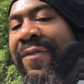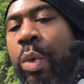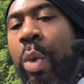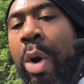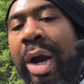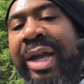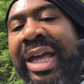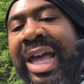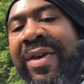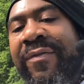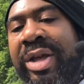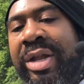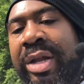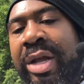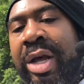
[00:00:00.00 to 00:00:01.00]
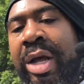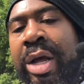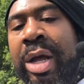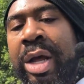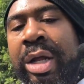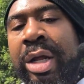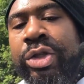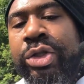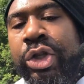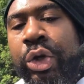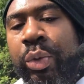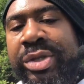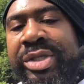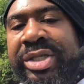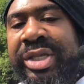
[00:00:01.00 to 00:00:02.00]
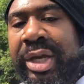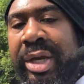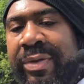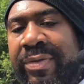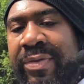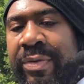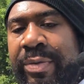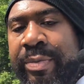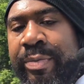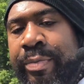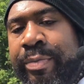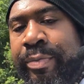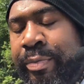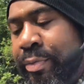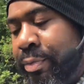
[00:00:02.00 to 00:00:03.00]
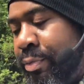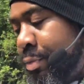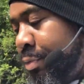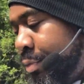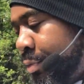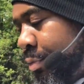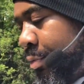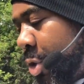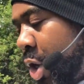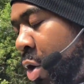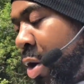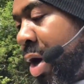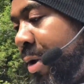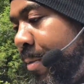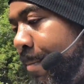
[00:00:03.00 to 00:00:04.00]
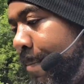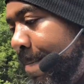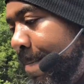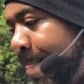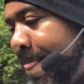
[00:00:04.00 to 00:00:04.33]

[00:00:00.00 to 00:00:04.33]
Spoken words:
if you are given to receive. All right.